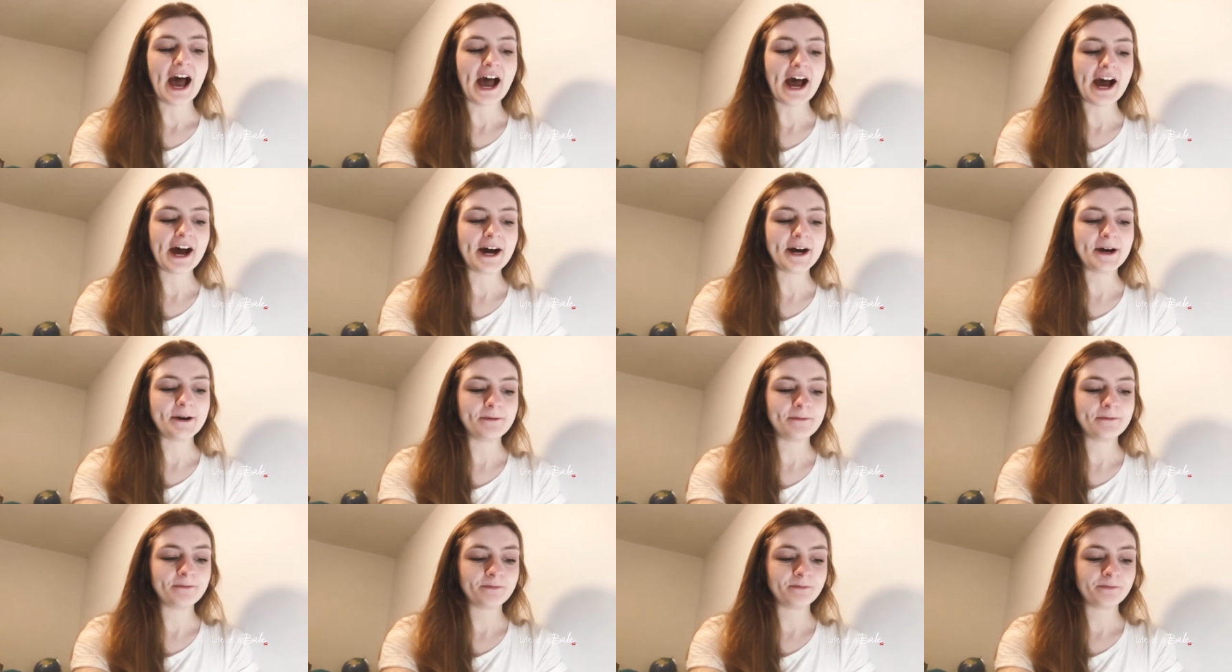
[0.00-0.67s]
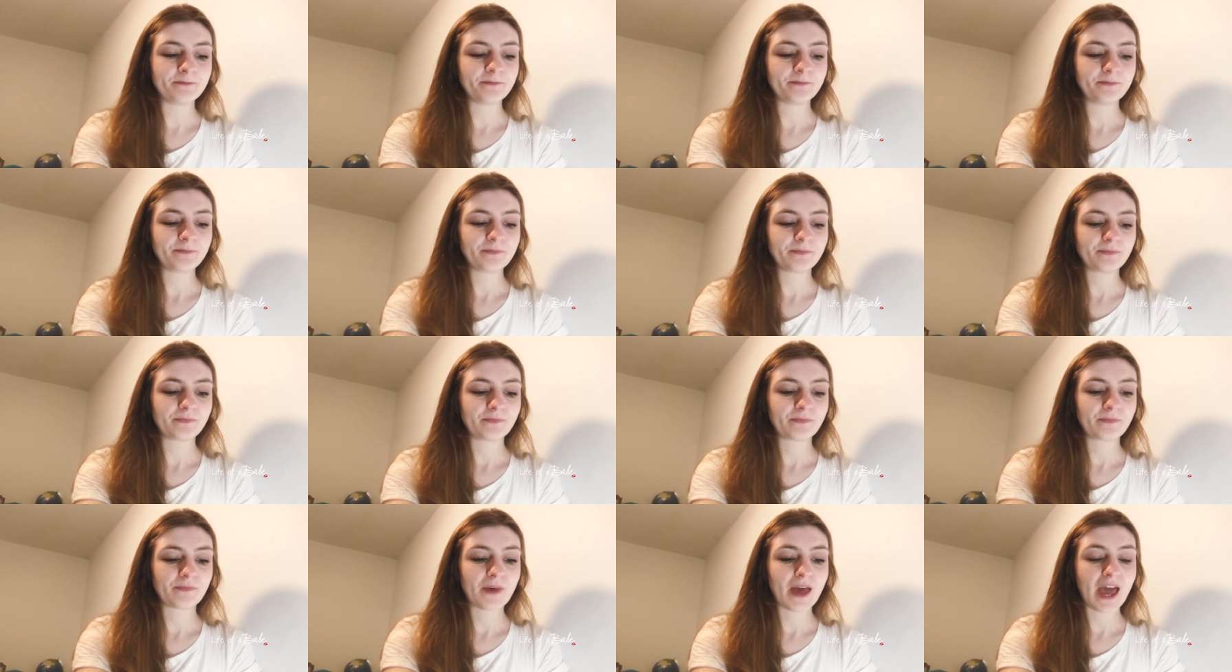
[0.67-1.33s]
Um,
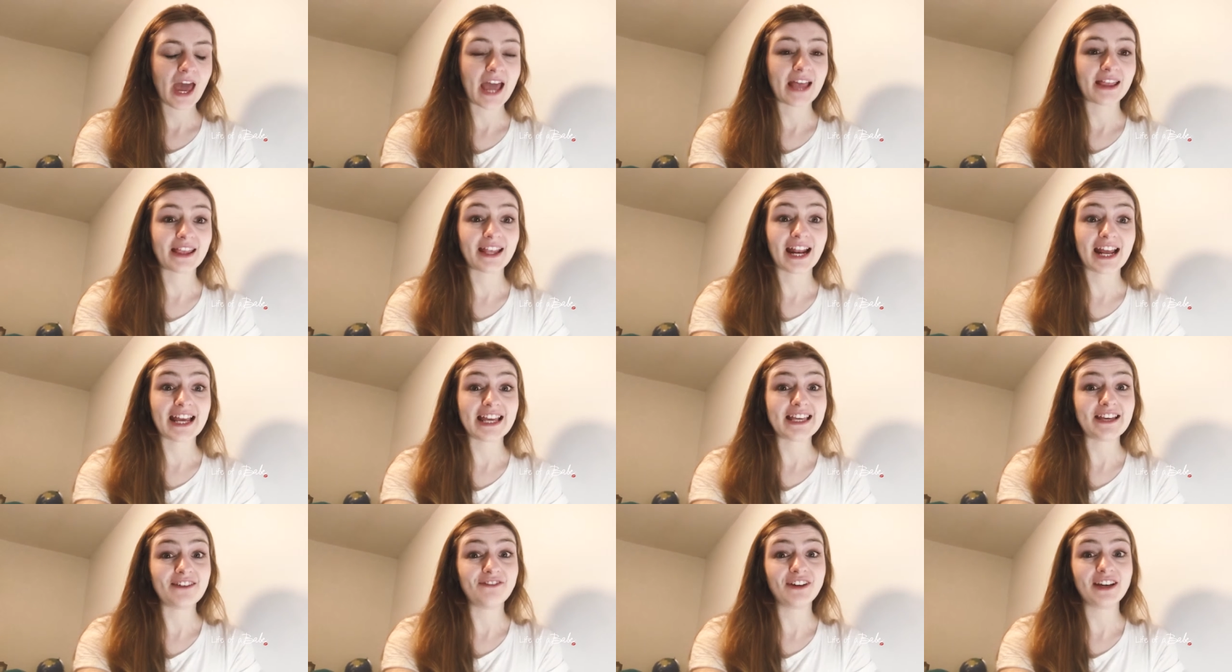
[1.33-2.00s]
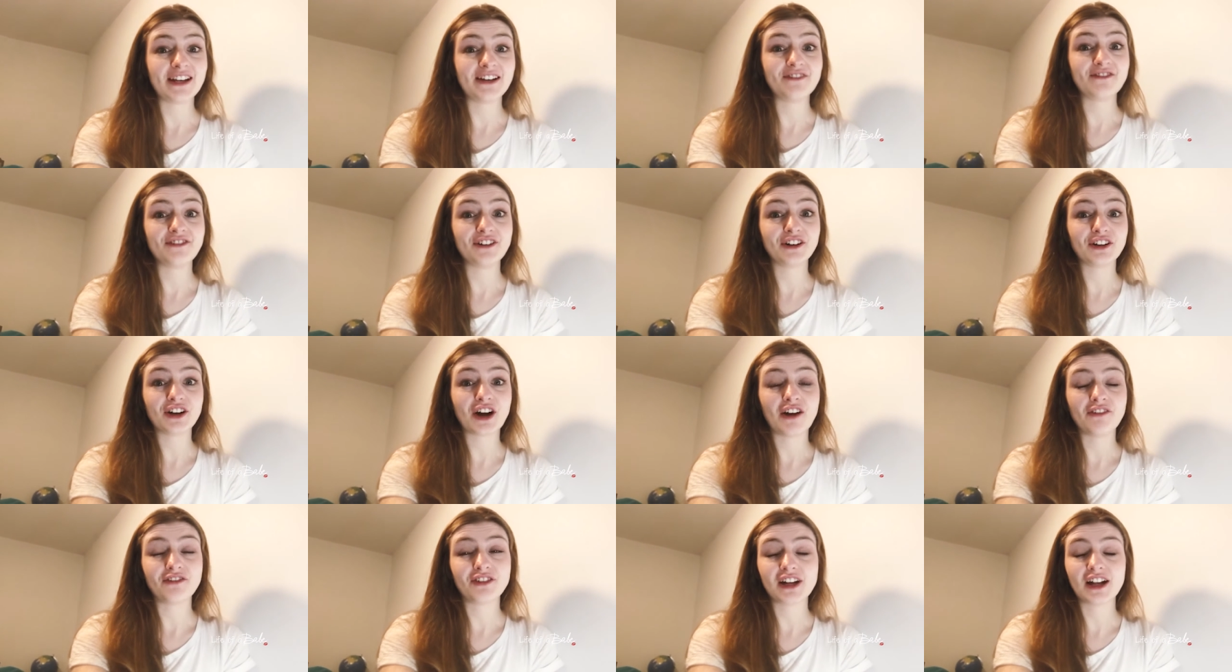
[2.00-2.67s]
and then I even
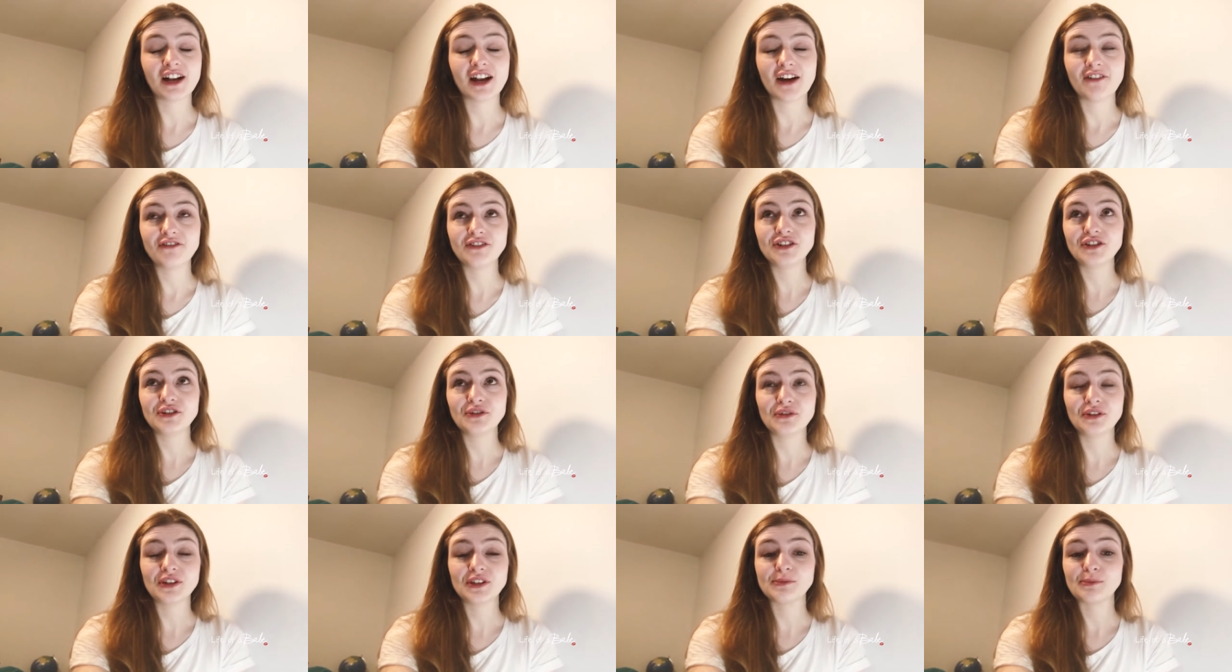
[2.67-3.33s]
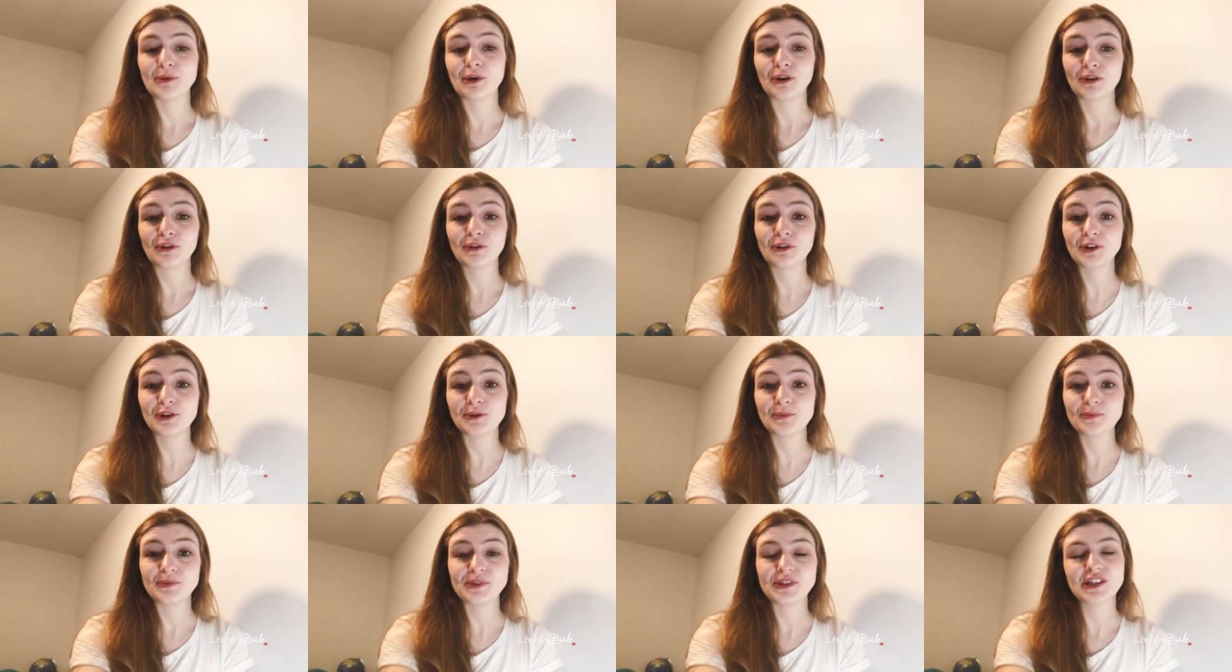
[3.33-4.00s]
felt confident enough to do the small
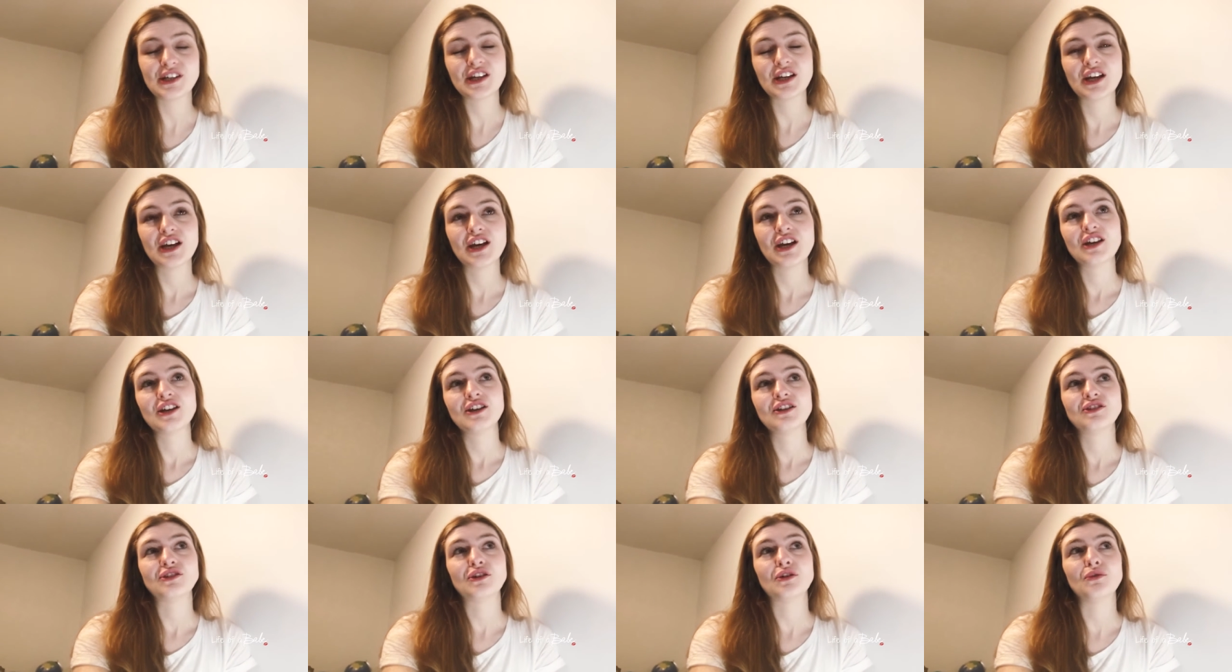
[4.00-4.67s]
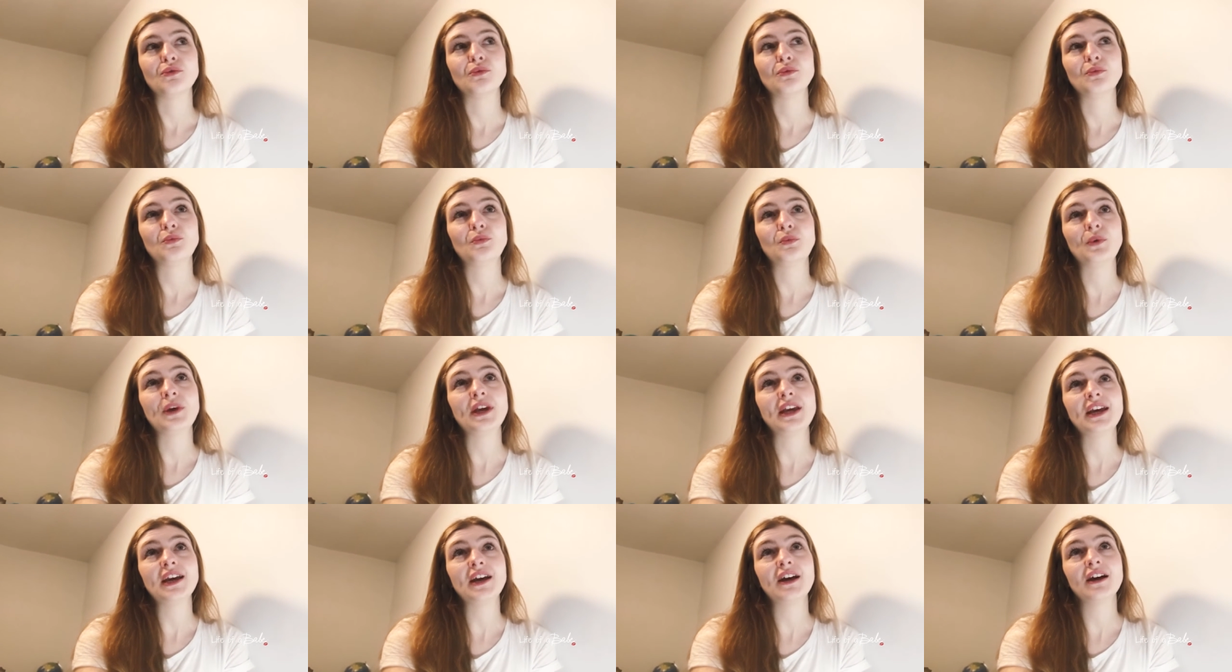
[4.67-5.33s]
groups. So
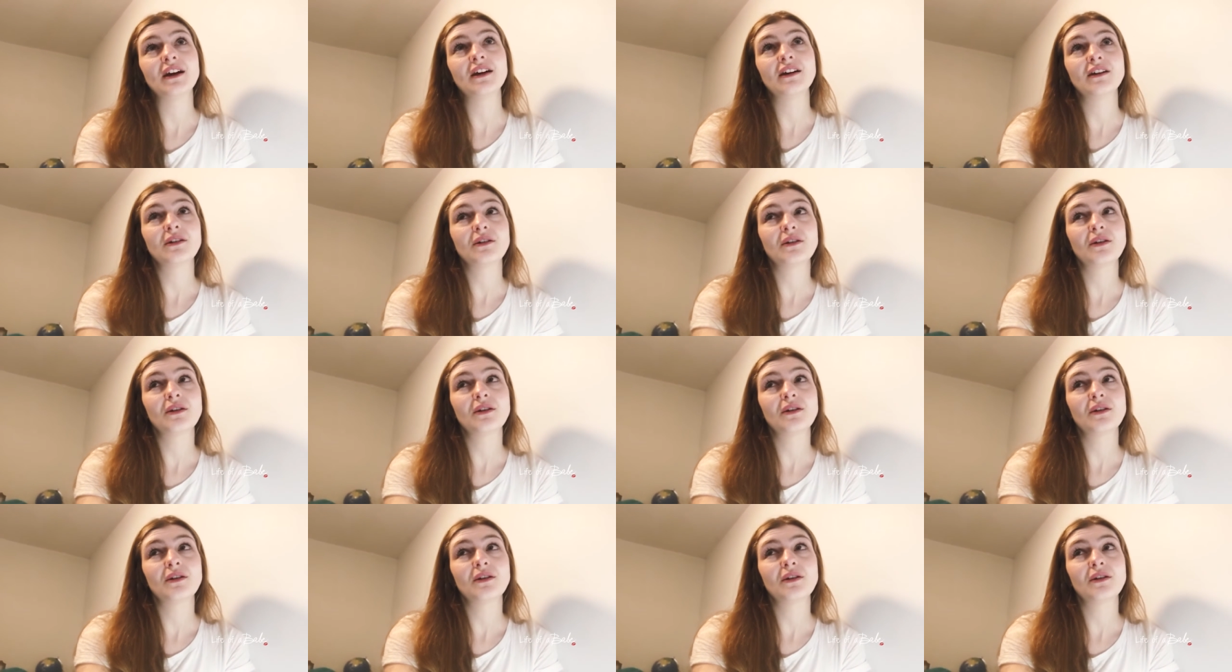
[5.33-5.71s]
week